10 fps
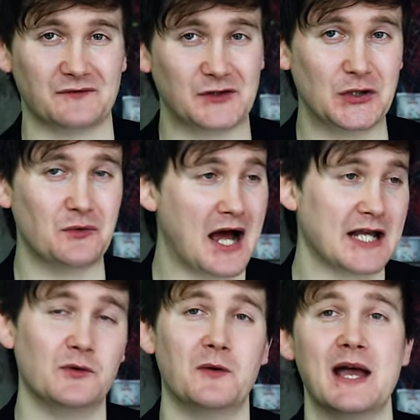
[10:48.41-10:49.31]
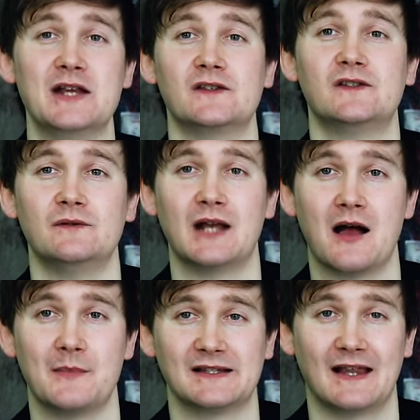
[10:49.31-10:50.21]
of two annual major
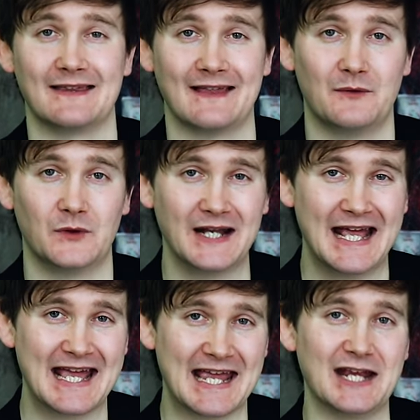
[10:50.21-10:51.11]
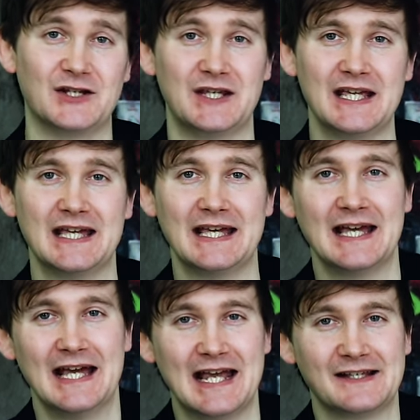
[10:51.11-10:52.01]
tsunamis like that one each year,
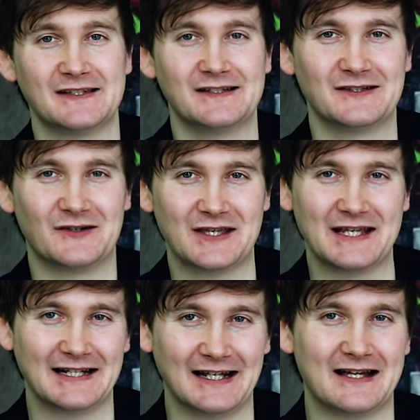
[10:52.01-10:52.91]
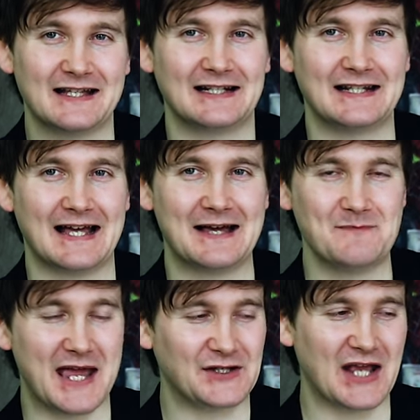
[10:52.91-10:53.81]
it's annoyingly likely that
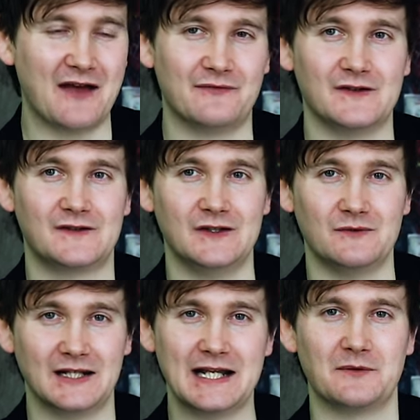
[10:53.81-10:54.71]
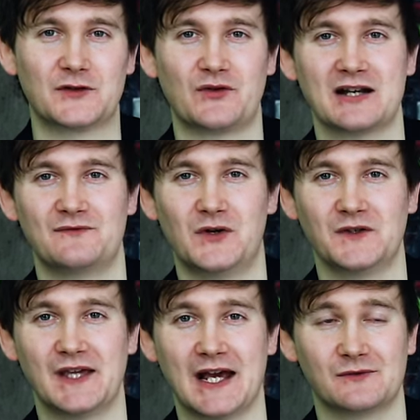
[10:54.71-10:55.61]
major efforts to clean up the trash
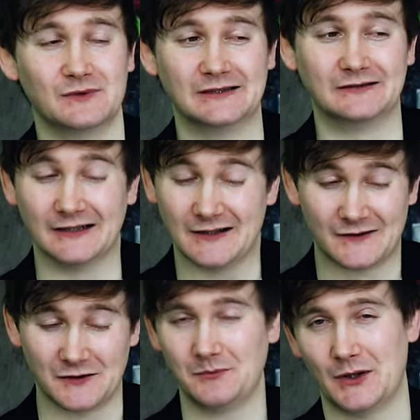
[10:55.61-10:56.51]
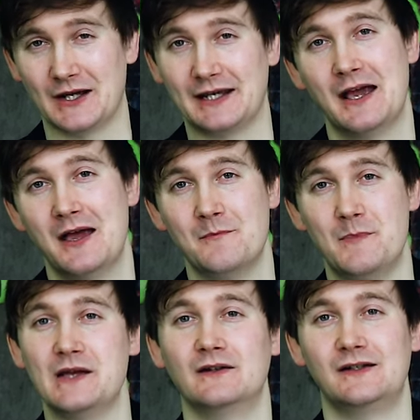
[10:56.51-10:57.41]
vortex will, at some point,
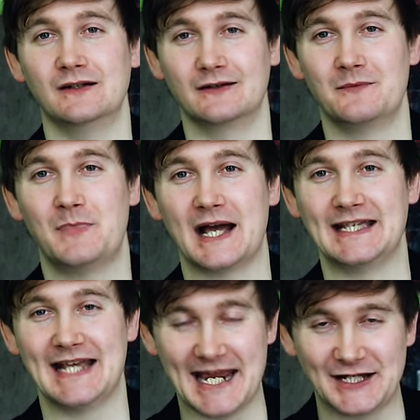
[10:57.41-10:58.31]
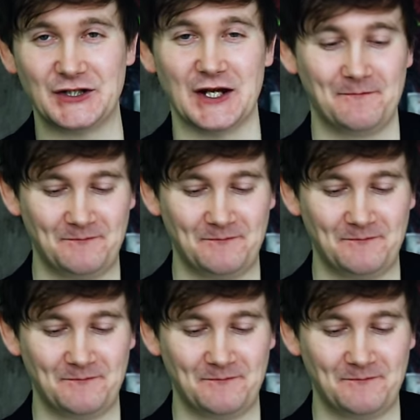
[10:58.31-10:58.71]
be undone by nature.